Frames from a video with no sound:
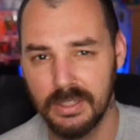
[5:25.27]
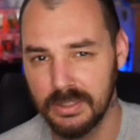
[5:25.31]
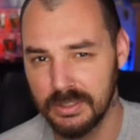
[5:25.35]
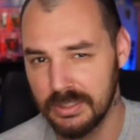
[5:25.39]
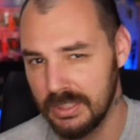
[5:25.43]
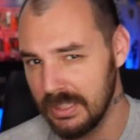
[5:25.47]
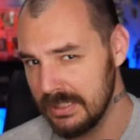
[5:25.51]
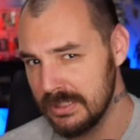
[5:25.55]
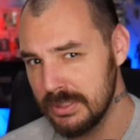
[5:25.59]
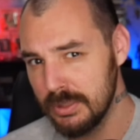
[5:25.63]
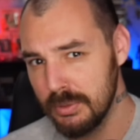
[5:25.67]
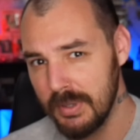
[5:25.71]

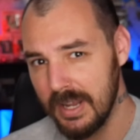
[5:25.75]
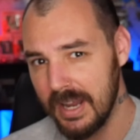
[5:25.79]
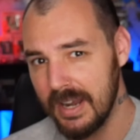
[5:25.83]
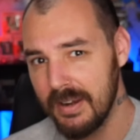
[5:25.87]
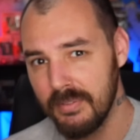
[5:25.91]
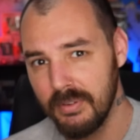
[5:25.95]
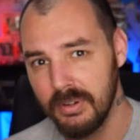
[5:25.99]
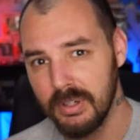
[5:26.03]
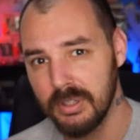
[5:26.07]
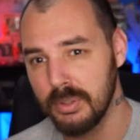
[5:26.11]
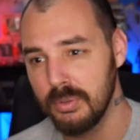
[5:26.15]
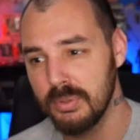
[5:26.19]
Did you
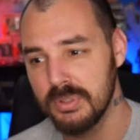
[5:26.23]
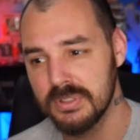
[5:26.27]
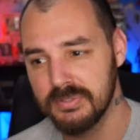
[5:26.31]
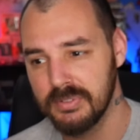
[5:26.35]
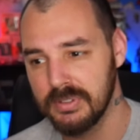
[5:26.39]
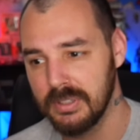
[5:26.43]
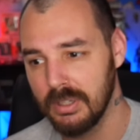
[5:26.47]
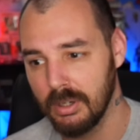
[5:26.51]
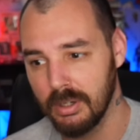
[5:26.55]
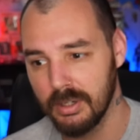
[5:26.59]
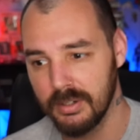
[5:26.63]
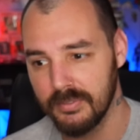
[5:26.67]
ever use
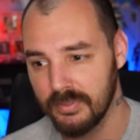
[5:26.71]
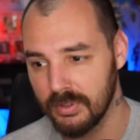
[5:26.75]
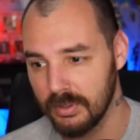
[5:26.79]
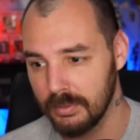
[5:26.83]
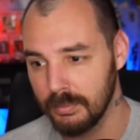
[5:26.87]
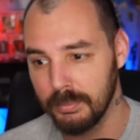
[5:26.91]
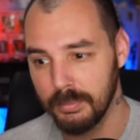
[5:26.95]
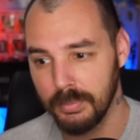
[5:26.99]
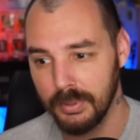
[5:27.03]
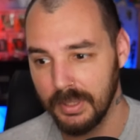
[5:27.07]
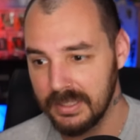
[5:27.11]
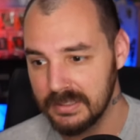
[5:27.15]
VR for
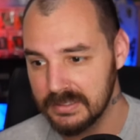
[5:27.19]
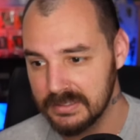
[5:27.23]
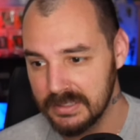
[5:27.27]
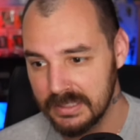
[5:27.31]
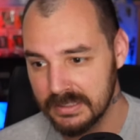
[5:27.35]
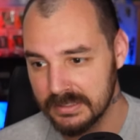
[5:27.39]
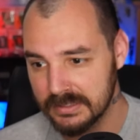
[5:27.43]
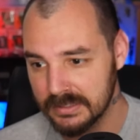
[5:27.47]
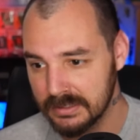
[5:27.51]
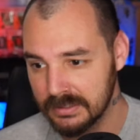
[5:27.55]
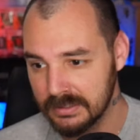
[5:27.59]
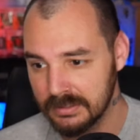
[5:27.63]

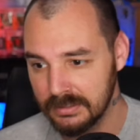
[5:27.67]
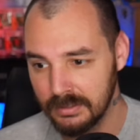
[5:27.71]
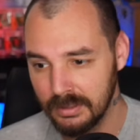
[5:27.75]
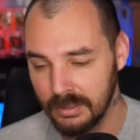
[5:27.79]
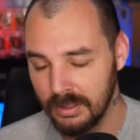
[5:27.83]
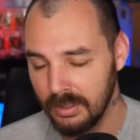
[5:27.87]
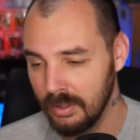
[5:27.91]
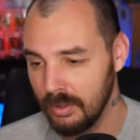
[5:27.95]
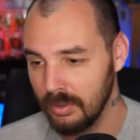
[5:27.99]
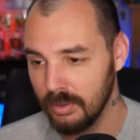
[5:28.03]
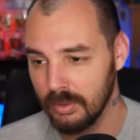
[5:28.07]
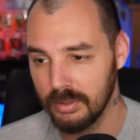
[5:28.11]
PlayStation,
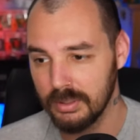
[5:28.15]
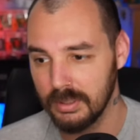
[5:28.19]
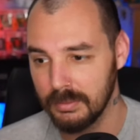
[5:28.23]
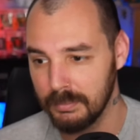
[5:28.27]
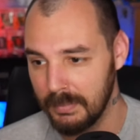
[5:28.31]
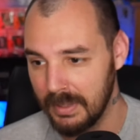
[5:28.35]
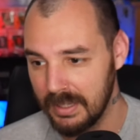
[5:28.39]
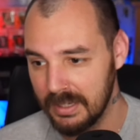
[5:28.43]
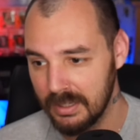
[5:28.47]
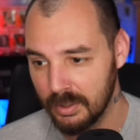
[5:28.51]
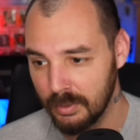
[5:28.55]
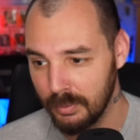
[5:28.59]
or the
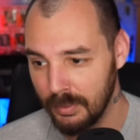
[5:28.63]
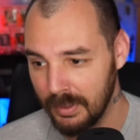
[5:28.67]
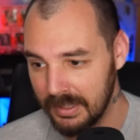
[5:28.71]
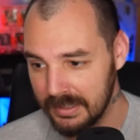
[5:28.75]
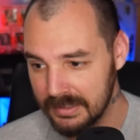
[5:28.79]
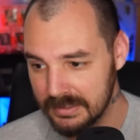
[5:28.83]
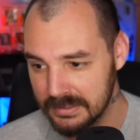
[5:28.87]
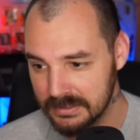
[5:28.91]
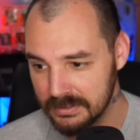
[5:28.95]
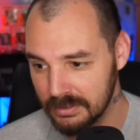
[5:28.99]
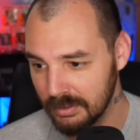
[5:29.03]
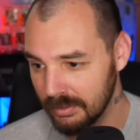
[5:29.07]

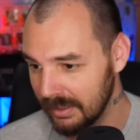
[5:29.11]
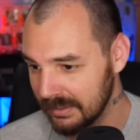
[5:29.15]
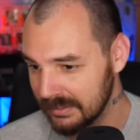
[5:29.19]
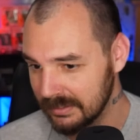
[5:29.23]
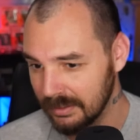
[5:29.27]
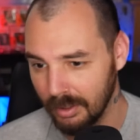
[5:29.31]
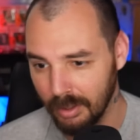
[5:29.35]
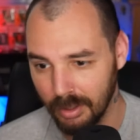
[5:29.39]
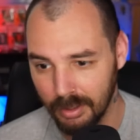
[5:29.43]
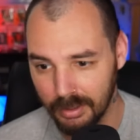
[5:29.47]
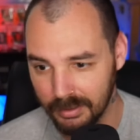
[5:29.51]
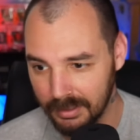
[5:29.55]
MetaQuest, or at
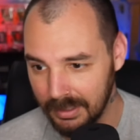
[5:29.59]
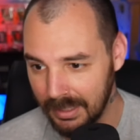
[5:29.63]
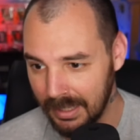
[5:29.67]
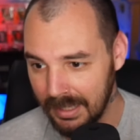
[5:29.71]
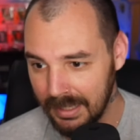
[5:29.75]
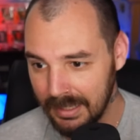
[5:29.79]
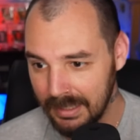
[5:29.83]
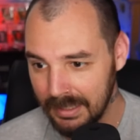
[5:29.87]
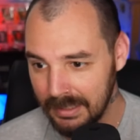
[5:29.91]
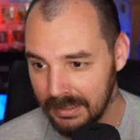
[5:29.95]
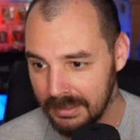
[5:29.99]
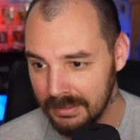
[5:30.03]
the
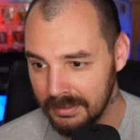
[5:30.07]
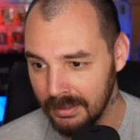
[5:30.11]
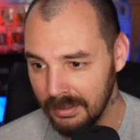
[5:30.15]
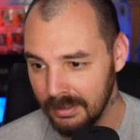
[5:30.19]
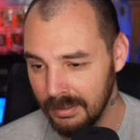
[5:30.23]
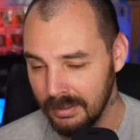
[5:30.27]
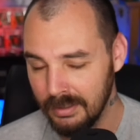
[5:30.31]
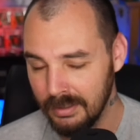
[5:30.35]
arcade?